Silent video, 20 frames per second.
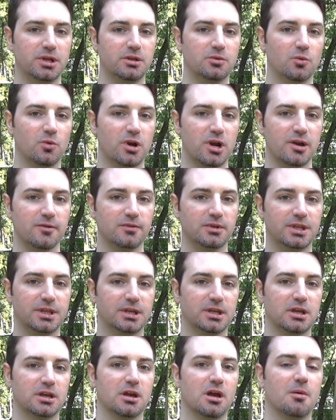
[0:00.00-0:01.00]
and where everything
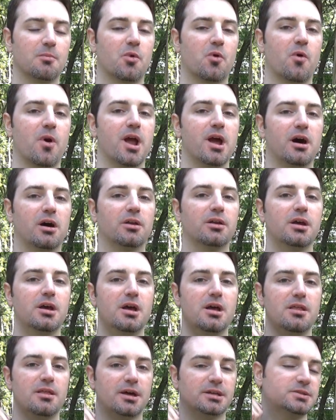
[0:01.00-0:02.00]
can come around.
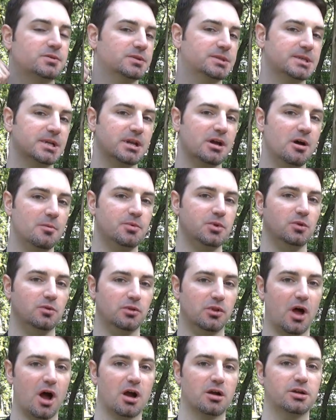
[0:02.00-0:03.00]
That's what's going to help you
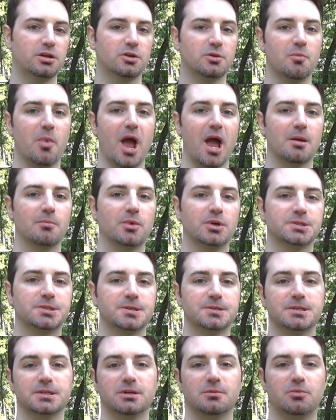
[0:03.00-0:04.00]
lock your back
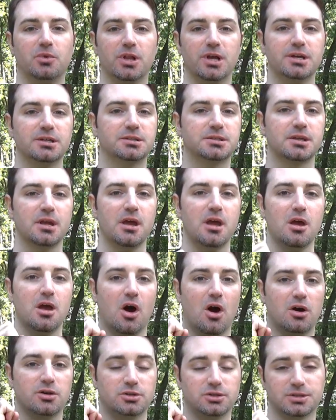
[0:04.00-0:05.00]
muscles into place
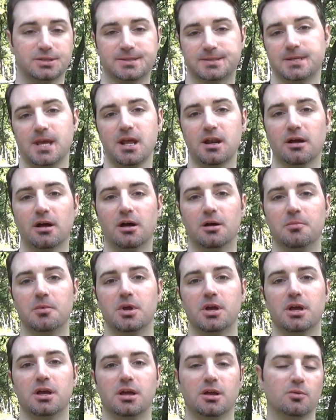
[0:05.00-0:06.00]
on your setup,
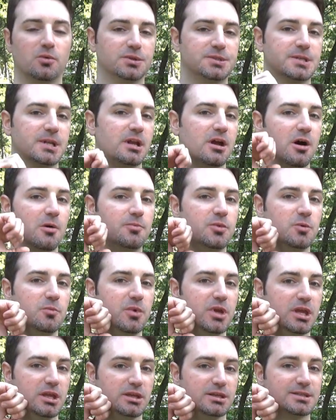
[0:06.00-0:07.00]
and what's going to help you
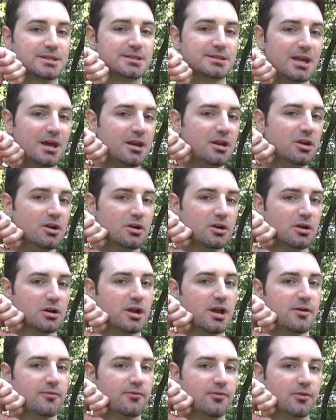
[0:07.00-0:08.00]
be steadier
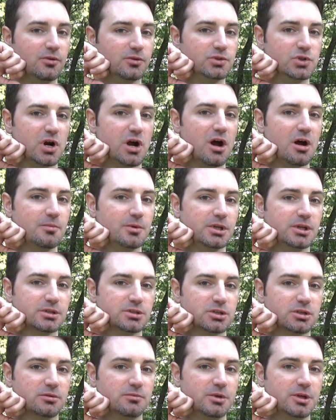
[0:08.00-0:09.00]
at full draw, because
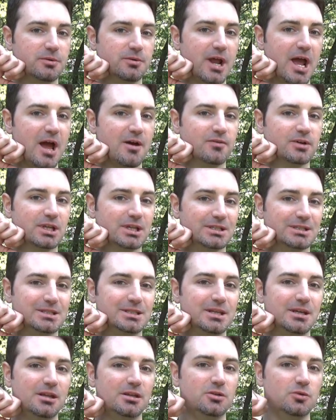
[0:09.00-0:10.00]
you're going to be able to have a
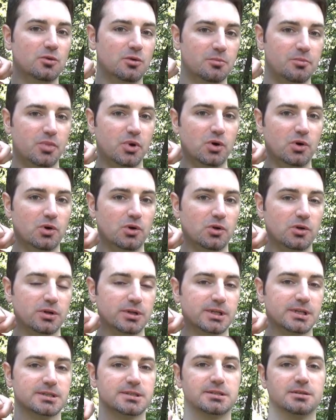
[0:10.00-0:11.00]
continual pull
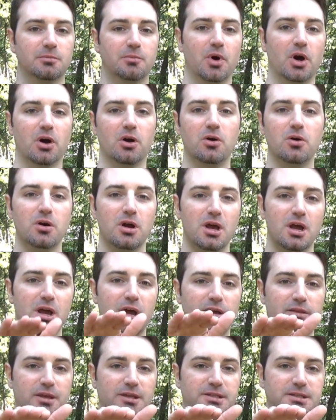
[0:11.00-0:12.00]
against the bow,
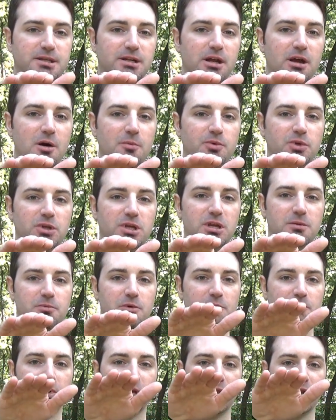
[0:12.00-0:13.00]
and that's going to help you keep your
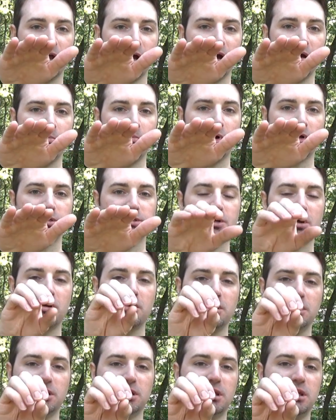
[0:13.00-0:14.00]
pin up on
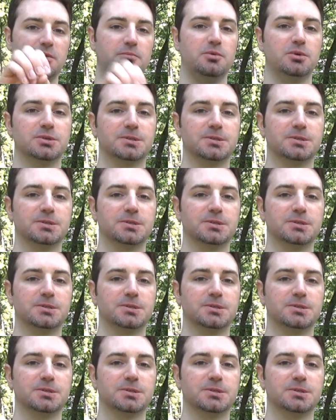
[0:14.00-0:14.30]
target and keep you